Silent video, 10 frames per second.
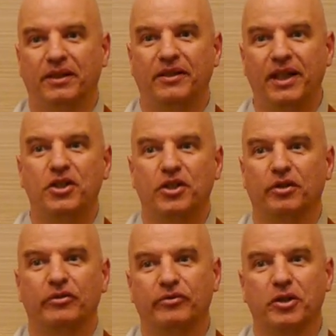
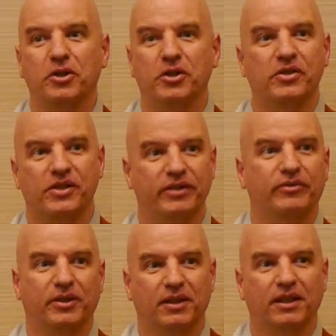Nature functions
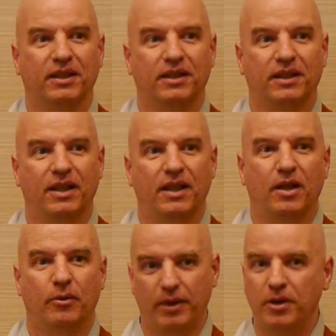differently.
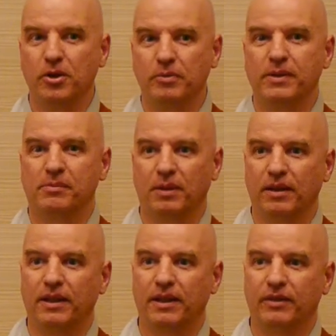We humans
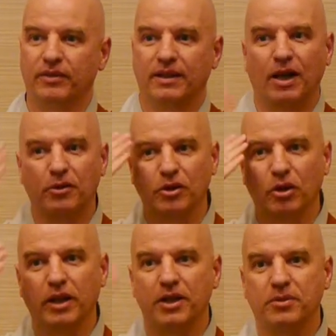believe that our
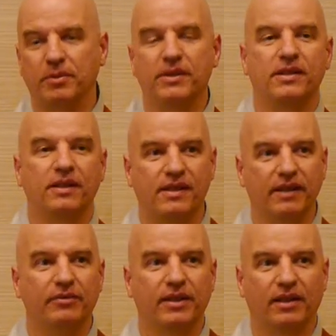knowledge precedes
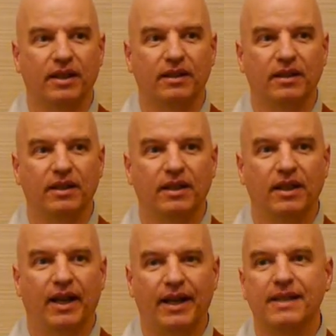everything,
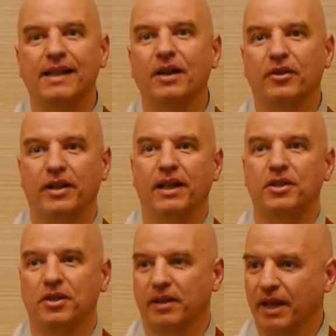and that's how
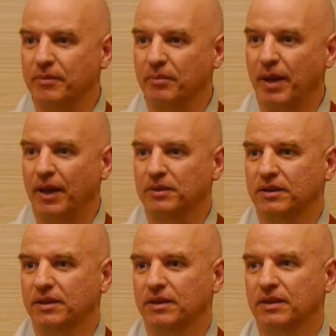creation came about.